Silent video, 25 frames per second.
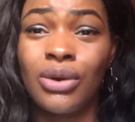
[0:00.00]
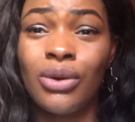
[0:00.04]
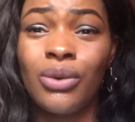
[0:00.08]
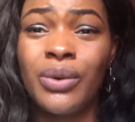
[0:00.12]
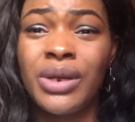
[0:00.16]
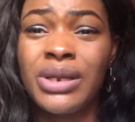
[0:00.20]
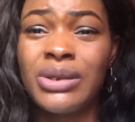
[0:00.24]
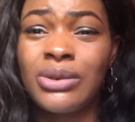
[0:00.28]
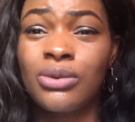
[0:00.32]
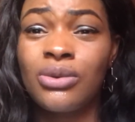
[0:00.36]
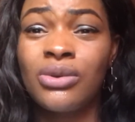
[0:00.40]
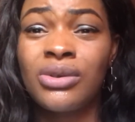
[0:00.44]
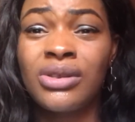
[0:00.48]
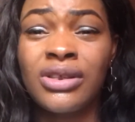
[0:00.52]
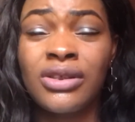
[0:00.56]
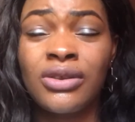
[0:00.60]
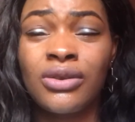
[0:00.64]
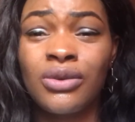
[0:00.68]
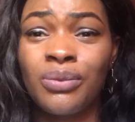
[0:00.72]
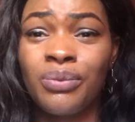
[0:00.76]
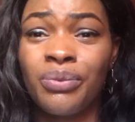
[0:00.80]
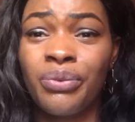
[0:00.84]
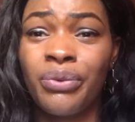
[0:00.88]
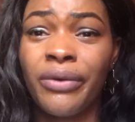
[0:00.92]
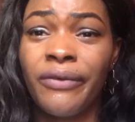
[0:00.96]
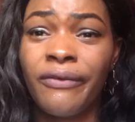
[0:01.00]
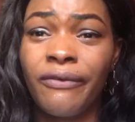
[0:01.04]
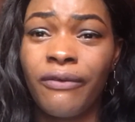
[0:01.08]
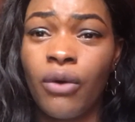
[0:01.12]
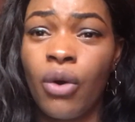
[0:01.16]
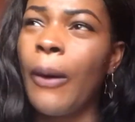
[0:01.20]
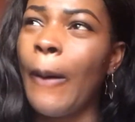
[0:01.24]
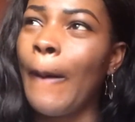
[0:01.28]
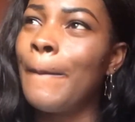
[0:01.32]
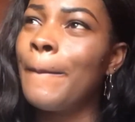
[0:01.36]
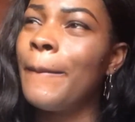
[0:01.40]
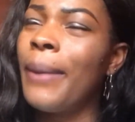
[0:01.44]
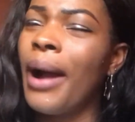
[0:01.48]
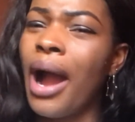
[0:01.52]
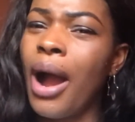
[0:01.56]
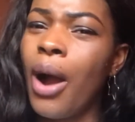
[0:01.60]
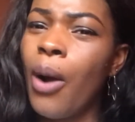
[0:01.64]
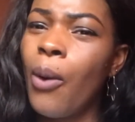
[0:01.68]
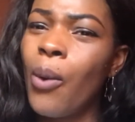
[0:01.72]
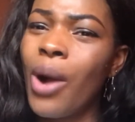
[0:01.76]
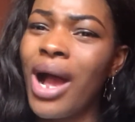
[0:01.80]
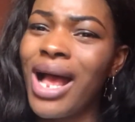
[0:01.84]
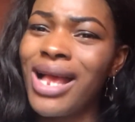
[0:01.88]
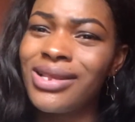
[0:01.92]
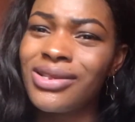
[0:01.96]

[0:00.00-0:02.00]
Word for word: always use it to pray for power,